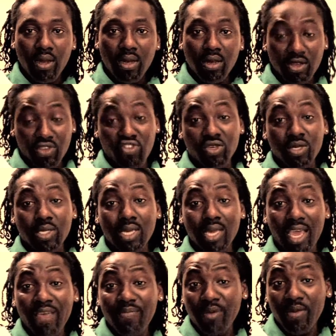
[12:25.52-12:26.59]
not just the
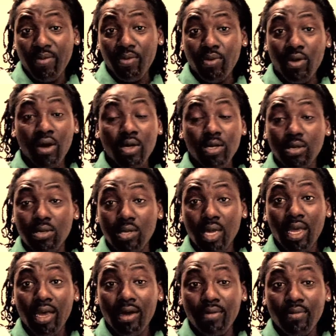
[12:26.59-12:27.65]
gay people, but also to
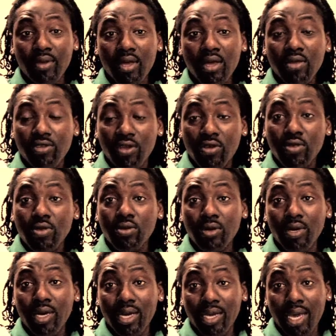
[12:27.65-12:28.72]
help those who
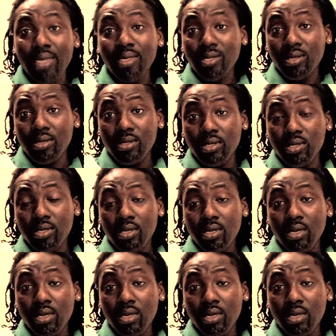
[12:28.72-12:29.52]
are against us.